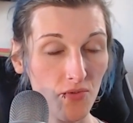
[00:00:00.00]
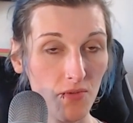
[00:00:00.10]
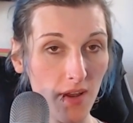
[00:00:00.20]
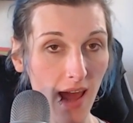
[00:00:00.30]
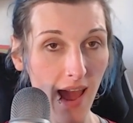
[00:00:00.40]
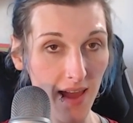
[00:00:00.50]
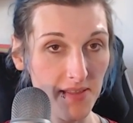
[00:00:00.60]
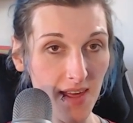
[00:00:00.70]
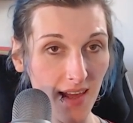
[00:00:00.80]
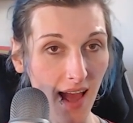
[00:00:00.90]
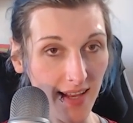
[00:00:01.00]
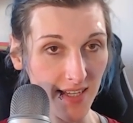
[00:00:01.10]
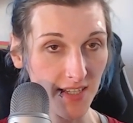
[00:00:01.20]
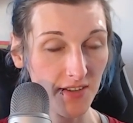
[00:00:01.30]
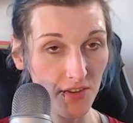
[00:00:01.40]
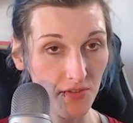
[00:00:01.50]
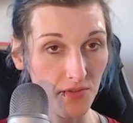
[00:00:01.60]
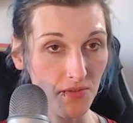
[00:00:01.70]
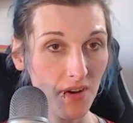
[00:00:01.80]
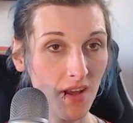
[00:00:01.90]
what I think I need to
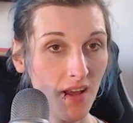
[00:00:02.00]
do,